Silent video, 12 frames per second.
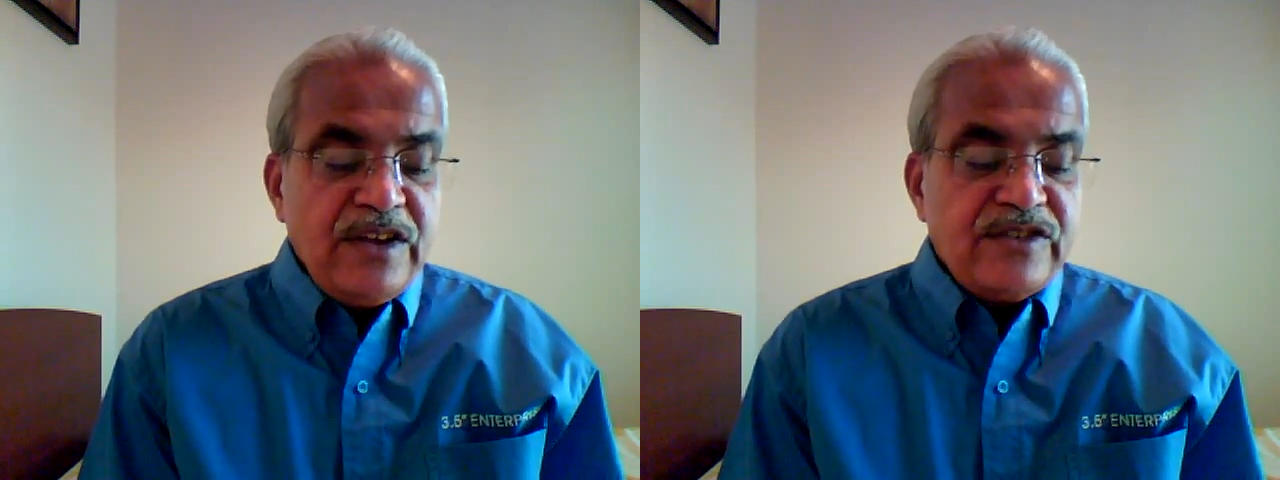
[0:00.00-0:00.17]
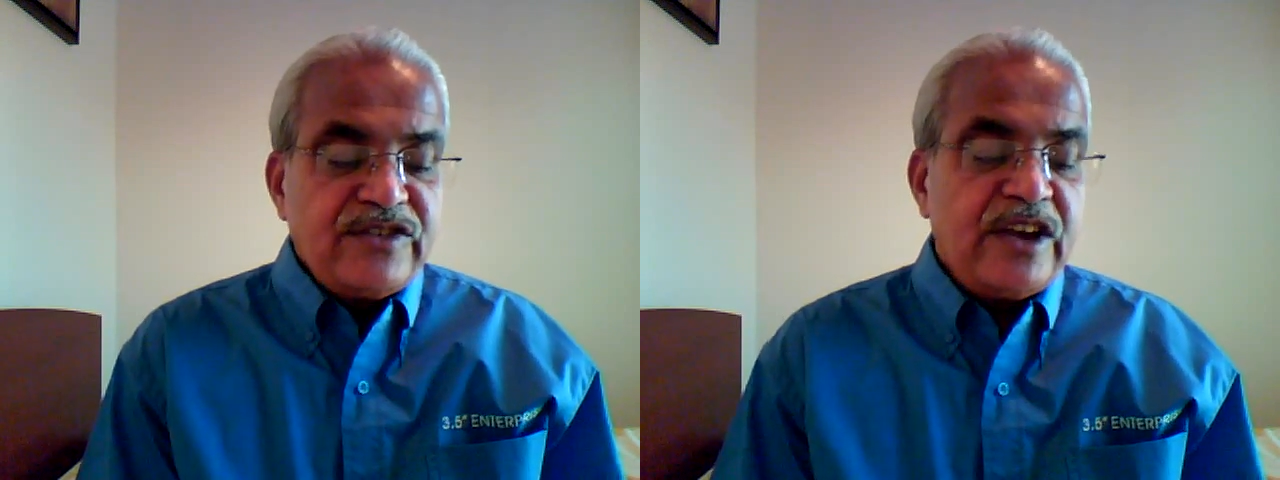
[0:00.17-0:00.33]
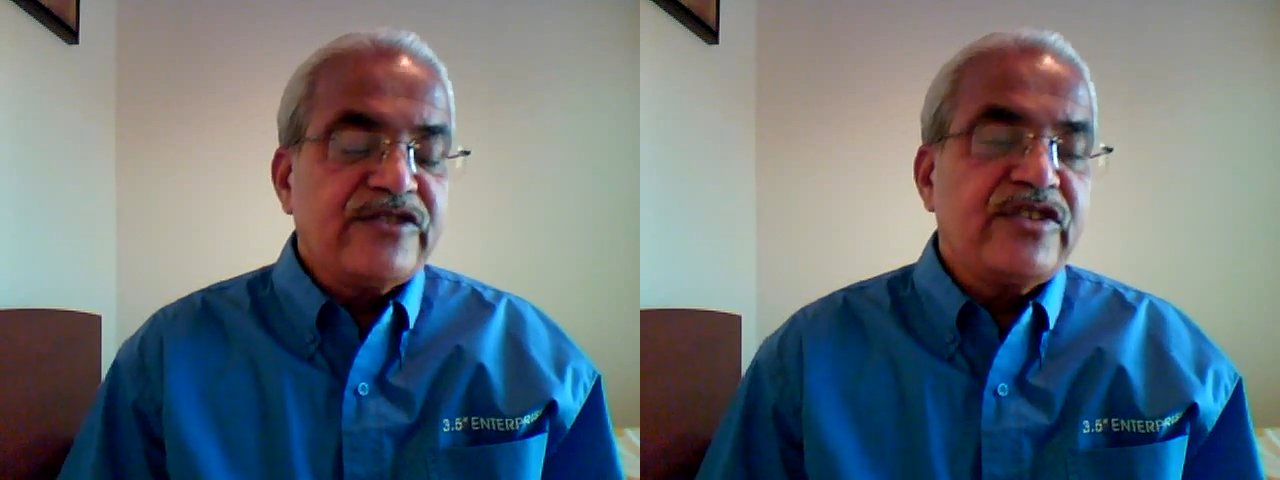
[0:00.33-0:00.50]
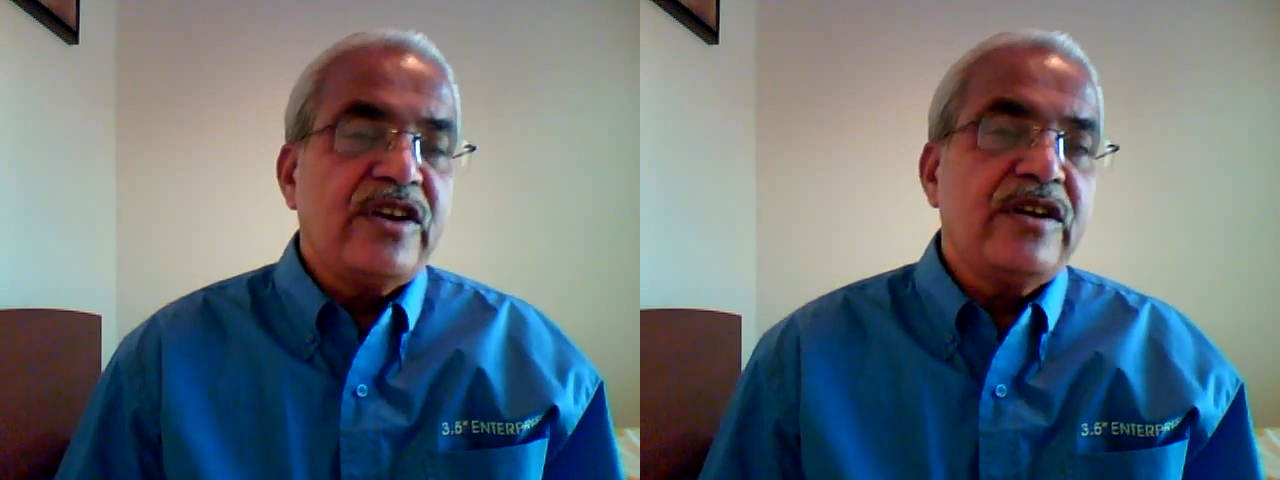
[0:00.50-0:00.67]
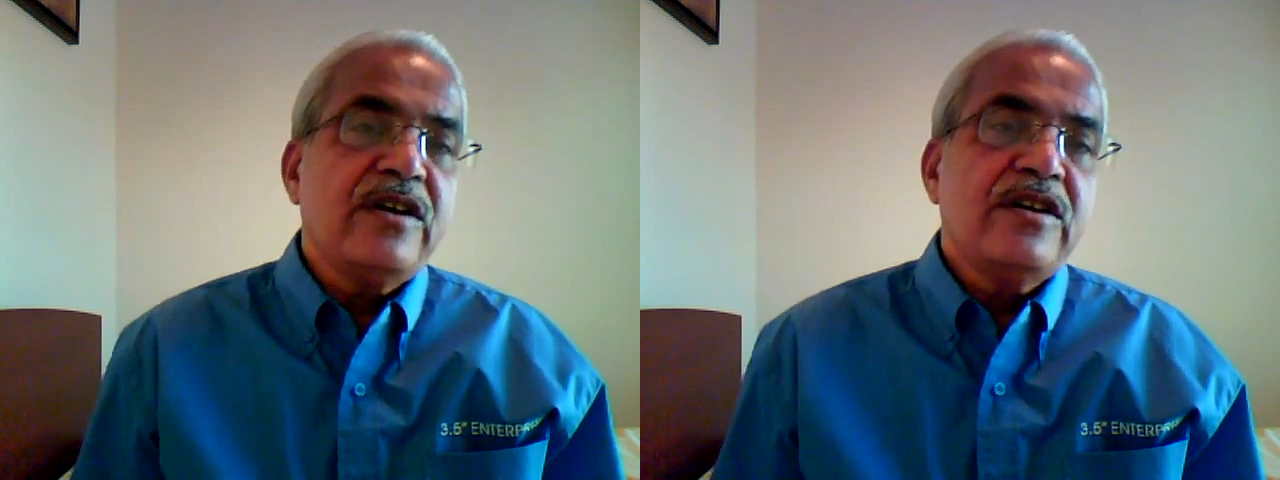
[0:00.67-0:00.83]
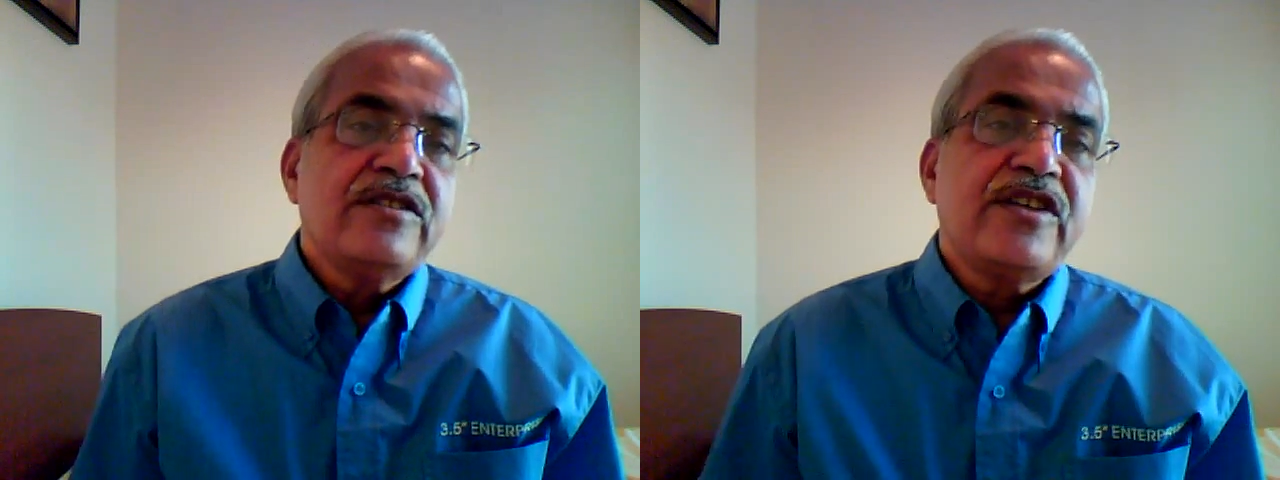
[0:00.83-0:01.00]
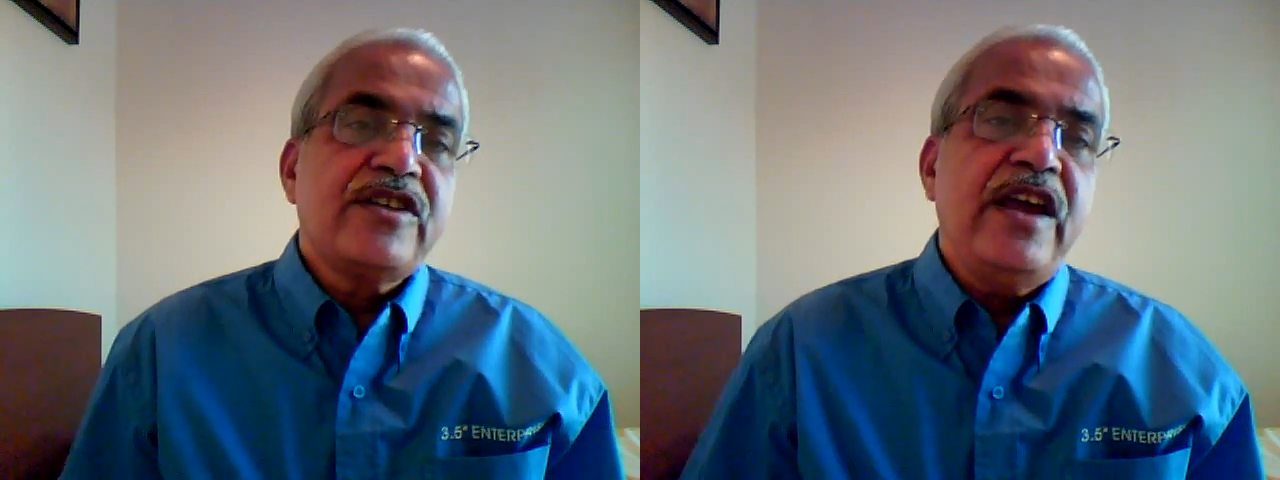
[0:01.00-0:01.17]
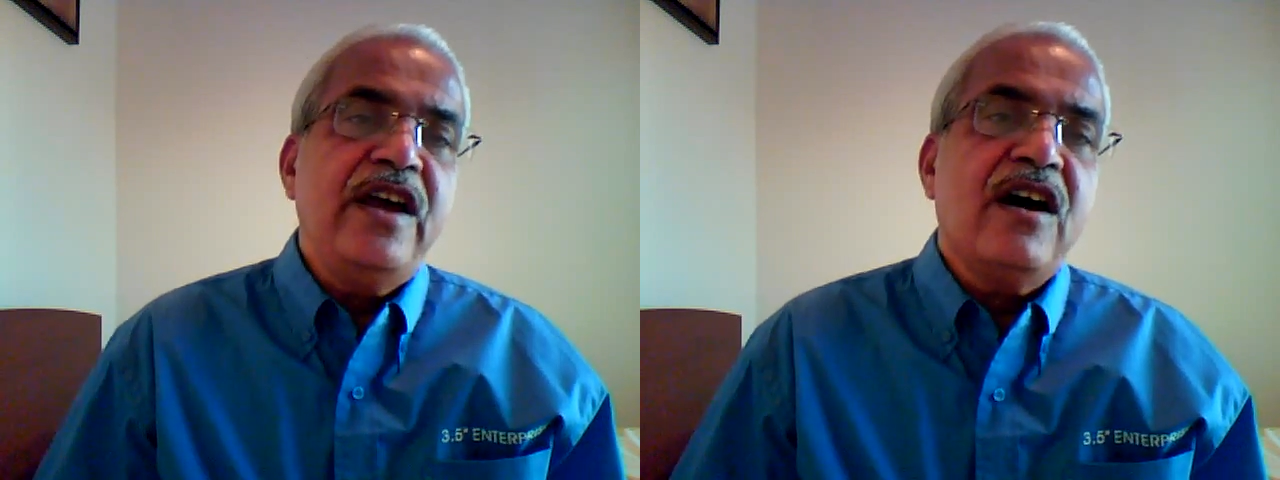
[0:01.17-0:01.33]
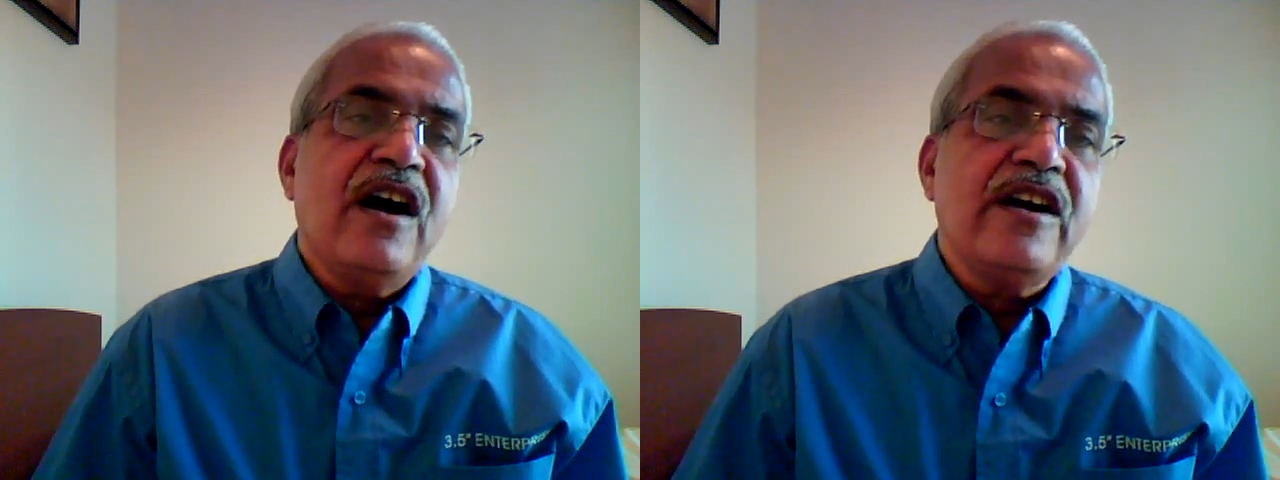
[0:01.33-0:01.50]
section
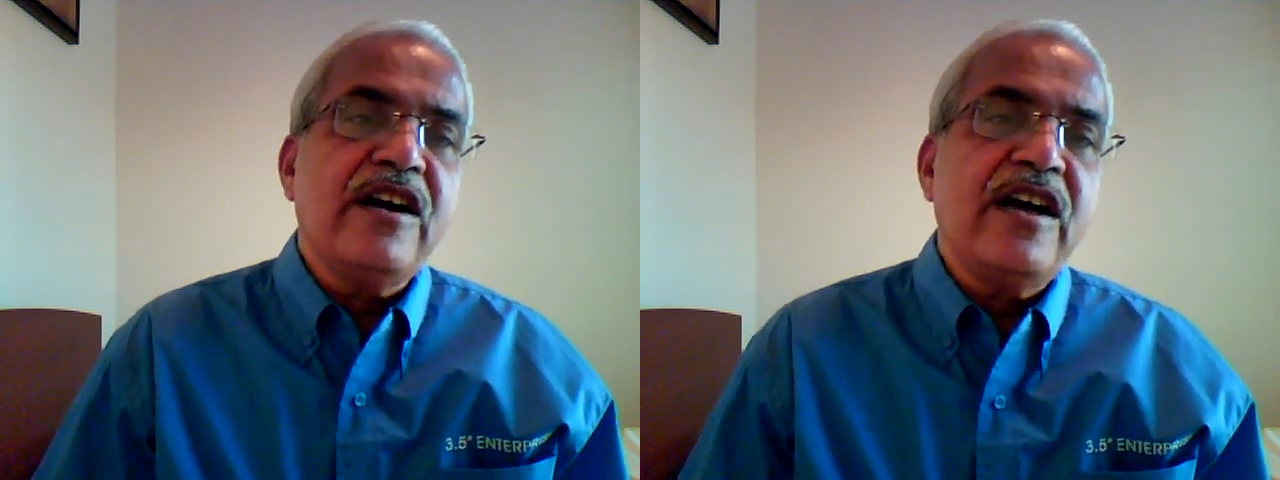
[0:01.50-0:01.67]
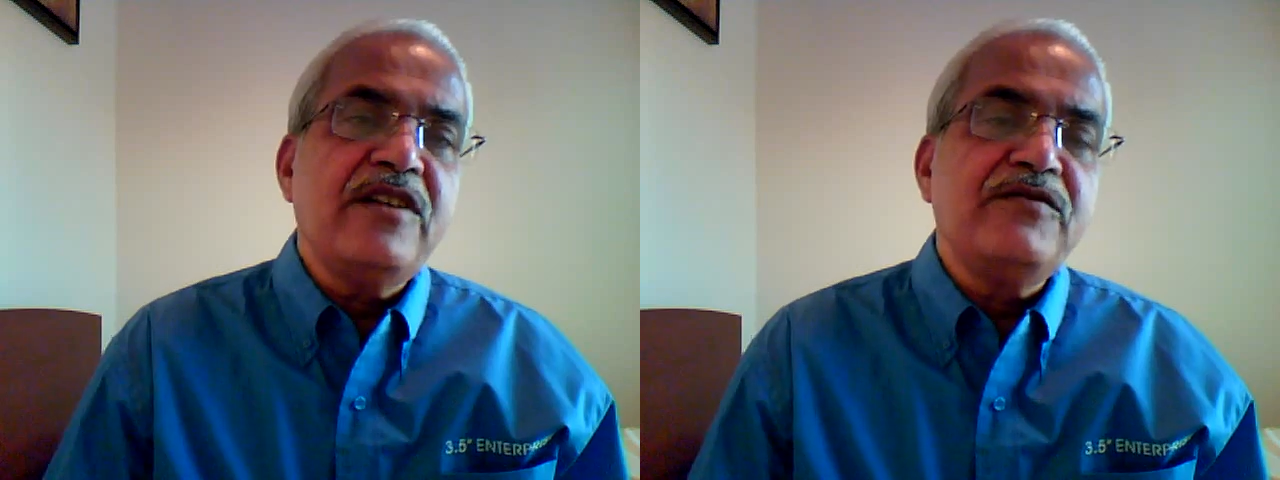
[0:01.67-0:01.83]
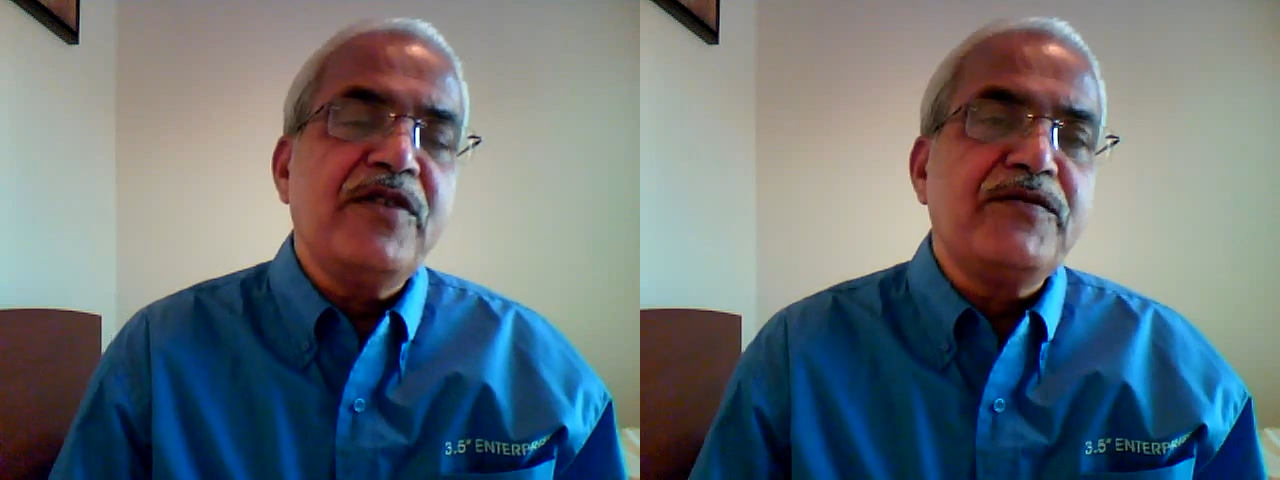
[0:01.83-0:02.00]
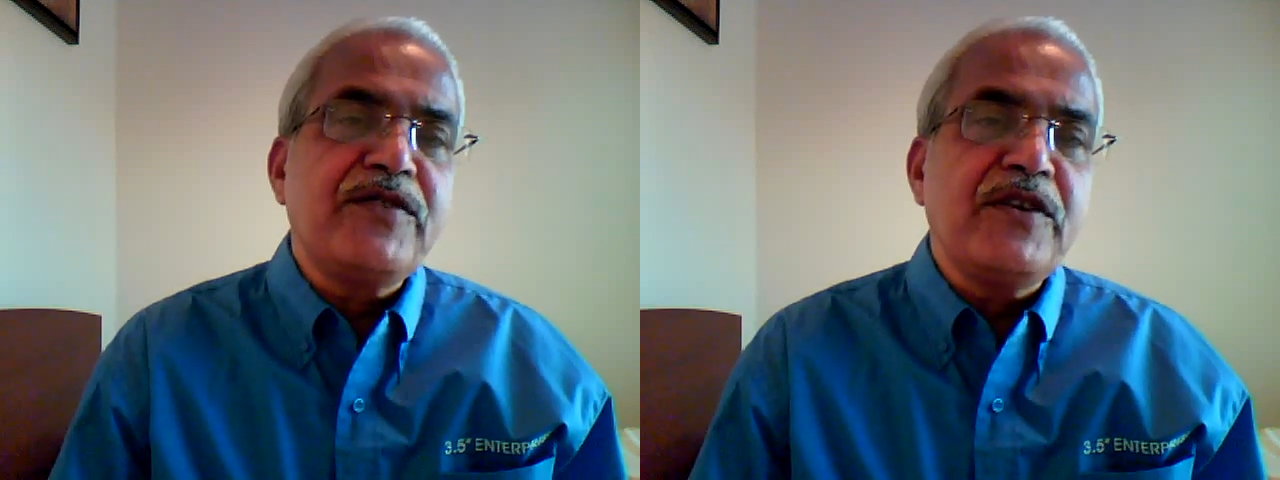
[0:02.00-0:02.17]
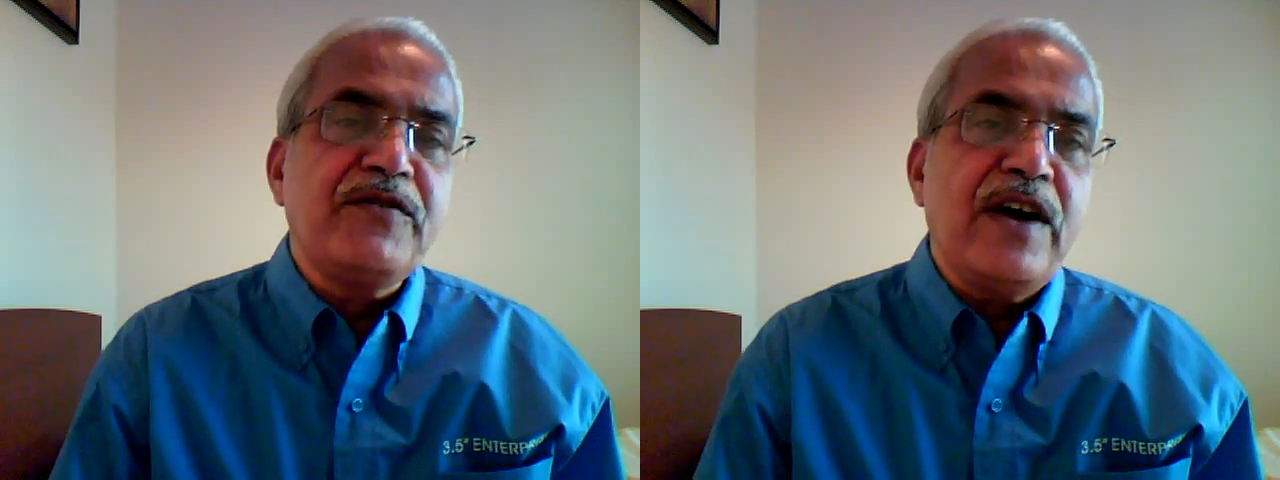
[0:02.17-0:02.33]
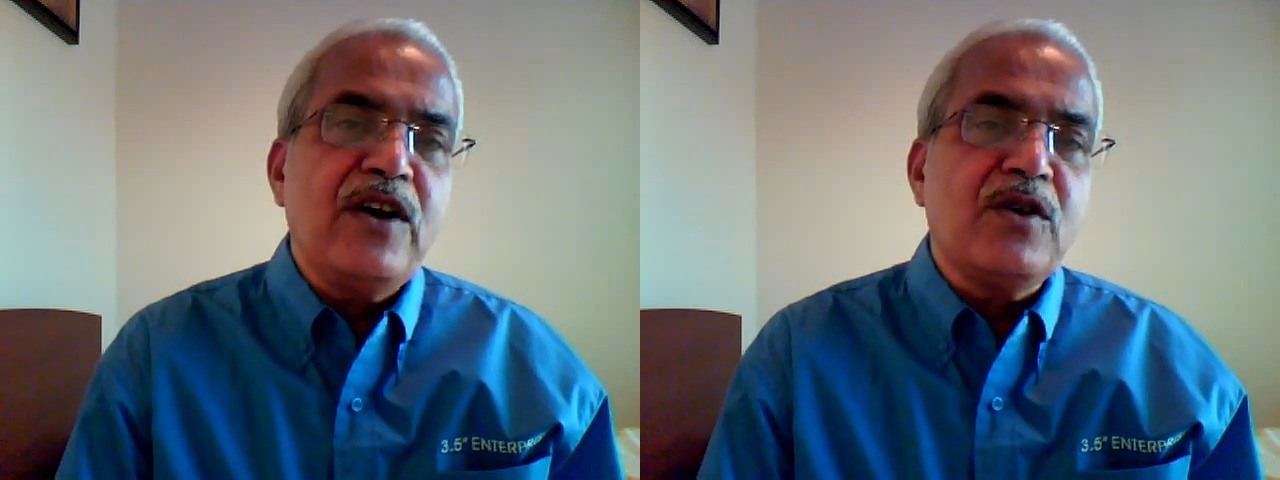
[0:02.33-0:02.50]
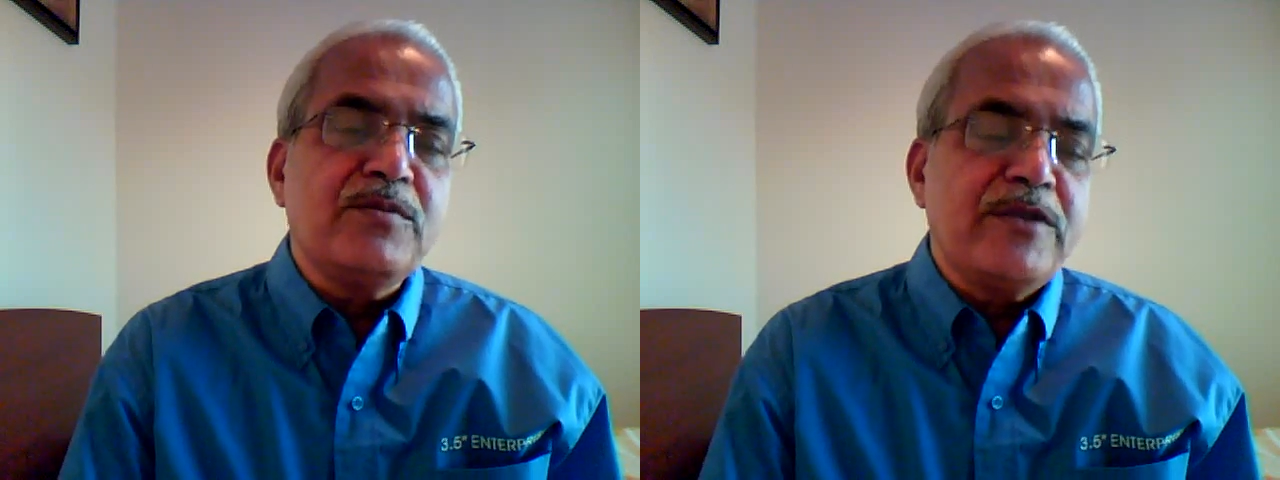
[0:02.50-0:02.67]
355